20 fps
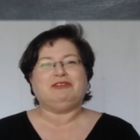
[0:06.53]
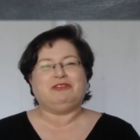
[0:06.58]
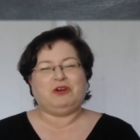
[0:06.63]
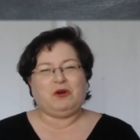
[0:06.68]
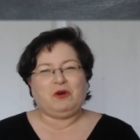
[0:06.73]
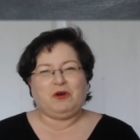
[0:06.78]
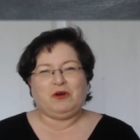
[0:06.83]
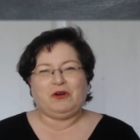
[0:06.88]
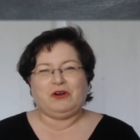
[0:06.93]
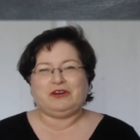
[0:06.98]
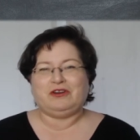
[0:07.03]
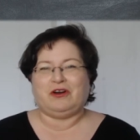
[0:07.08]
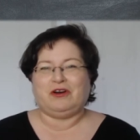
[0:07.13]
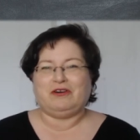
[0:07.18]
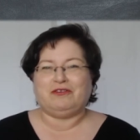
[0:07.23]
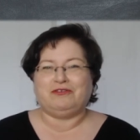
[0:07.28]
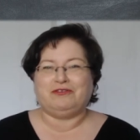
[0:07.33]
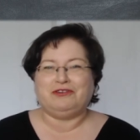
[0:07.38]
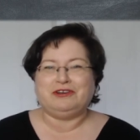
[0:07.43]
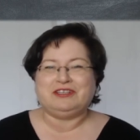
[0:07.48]
talk, to
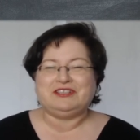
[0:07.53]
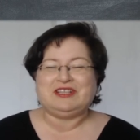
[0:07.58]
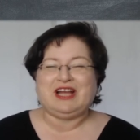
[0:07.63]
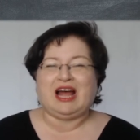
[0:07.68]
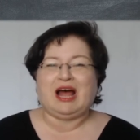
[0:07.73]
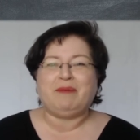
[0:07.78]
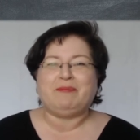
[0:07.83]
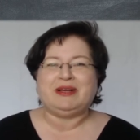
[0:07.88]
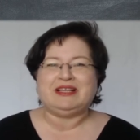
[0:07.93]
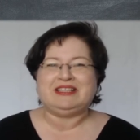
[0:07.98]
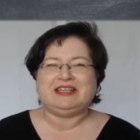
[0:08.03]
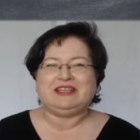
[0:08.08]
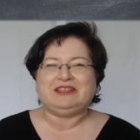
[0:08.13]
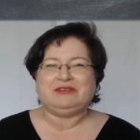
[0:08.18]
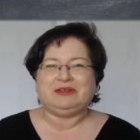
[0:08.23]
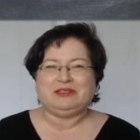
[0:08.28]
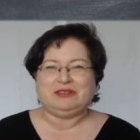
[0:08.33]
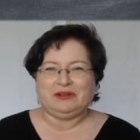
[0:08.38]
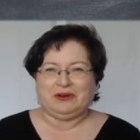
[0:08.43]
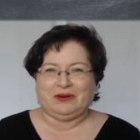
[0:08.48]
our first
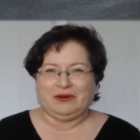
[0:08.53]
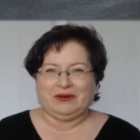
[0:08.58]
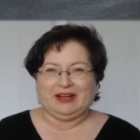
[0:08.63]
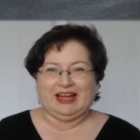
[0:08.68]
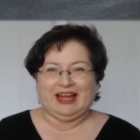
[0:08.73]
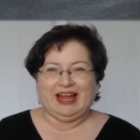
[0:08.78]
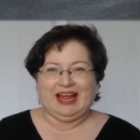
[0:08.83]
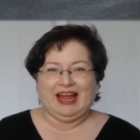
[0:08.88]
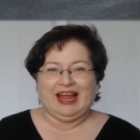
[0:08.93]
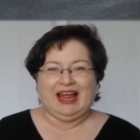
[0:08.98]
ambassador talk.